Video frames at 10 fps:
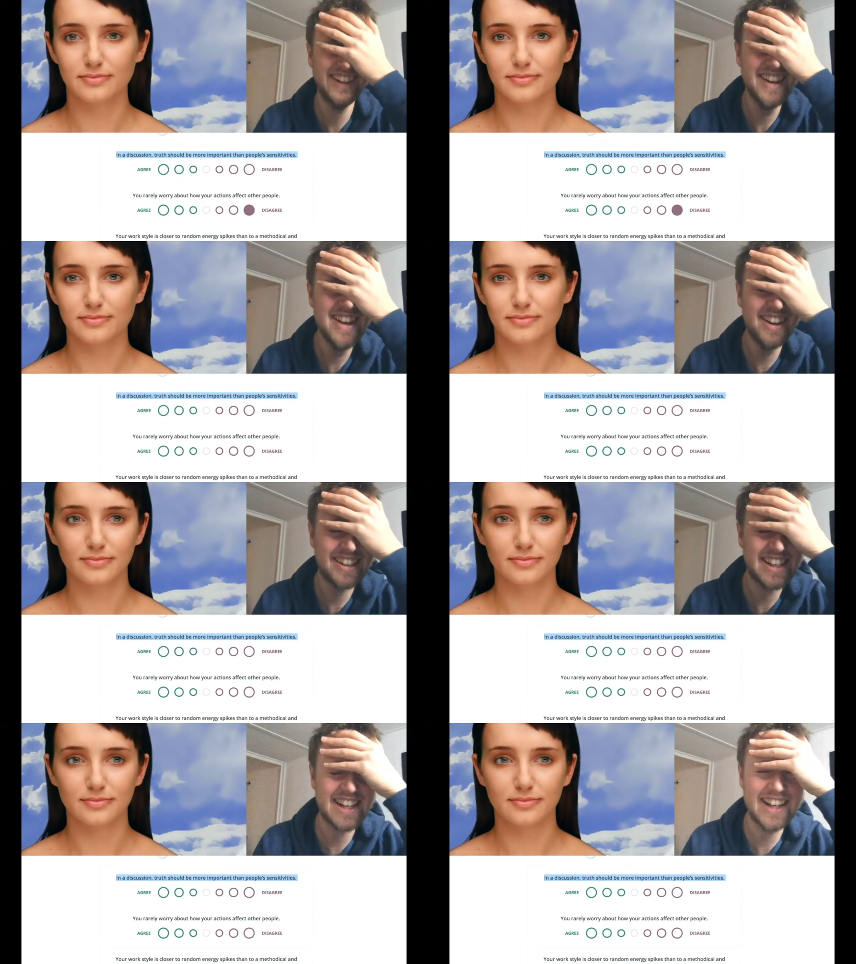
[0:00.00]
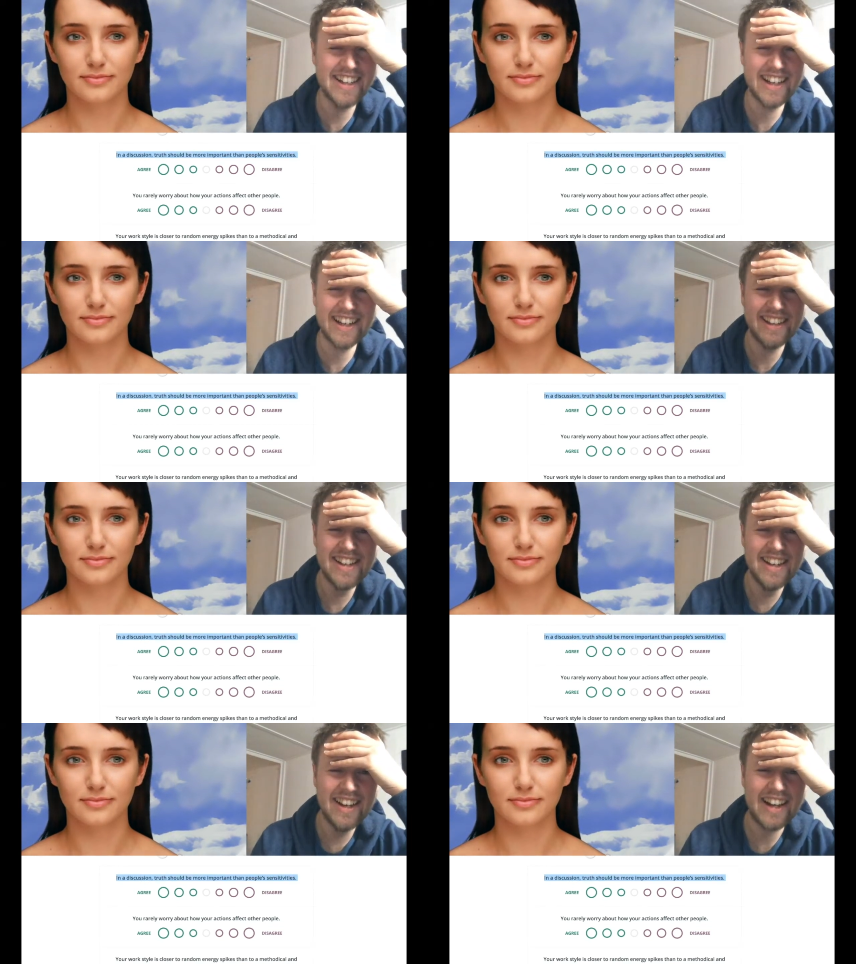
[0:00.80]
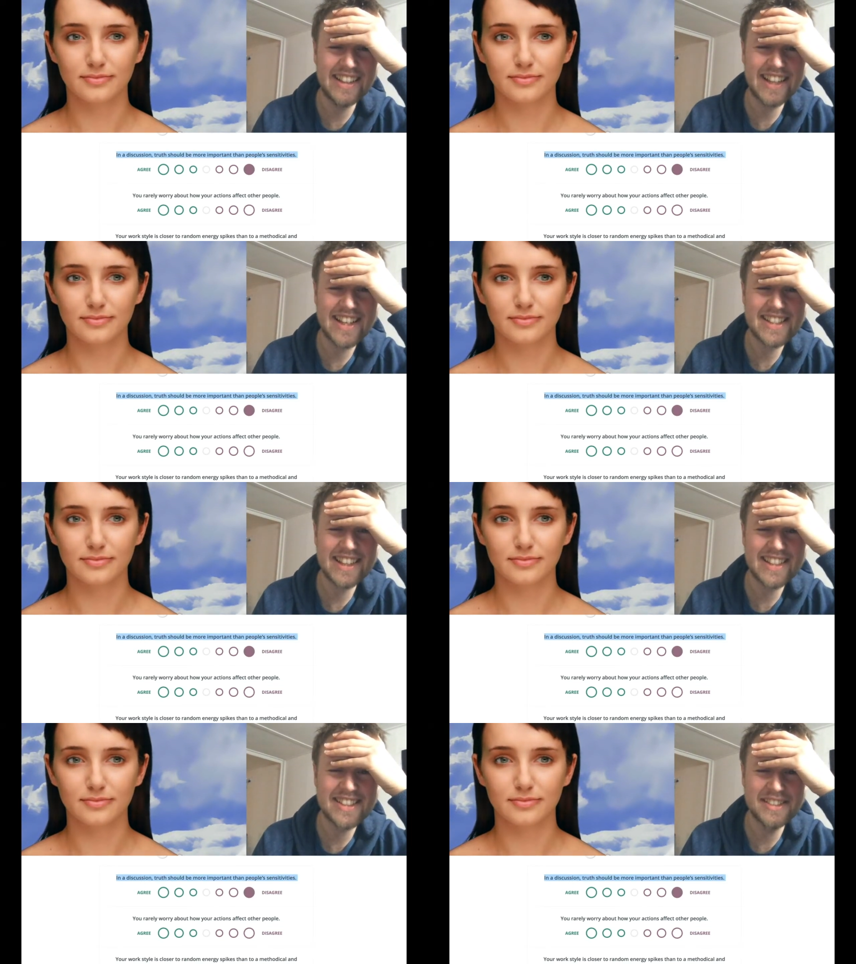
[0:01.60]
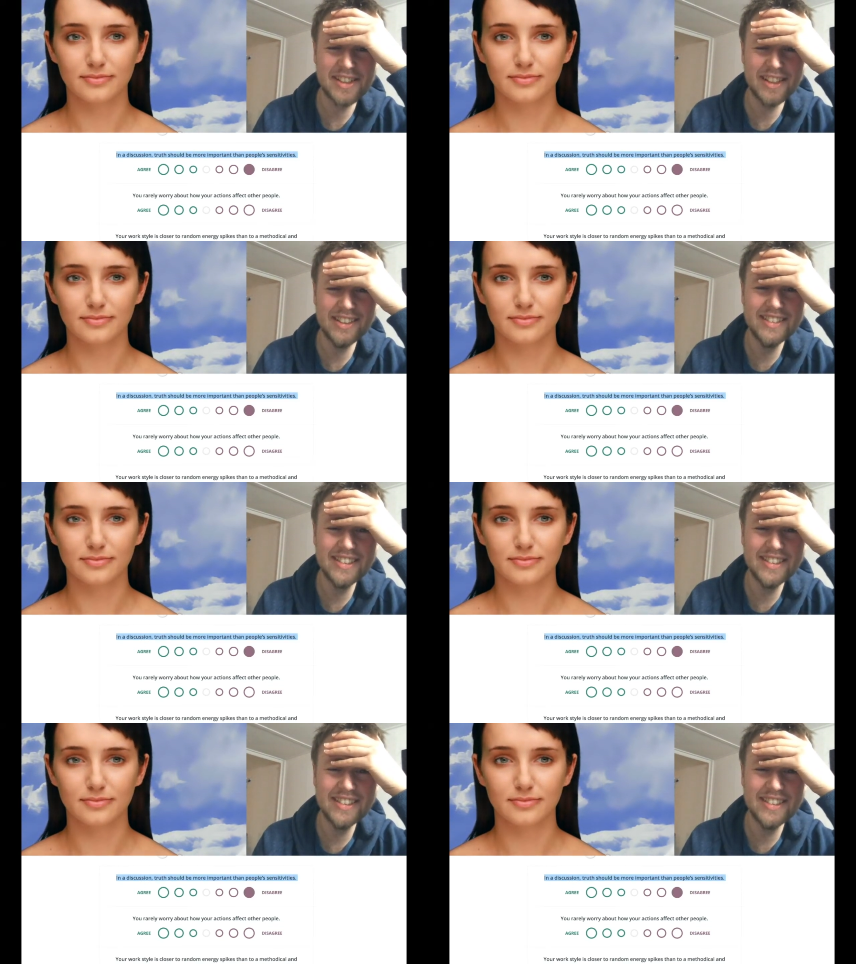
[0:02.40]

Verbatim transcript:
Speaker 1: Okay, I guess that's a no.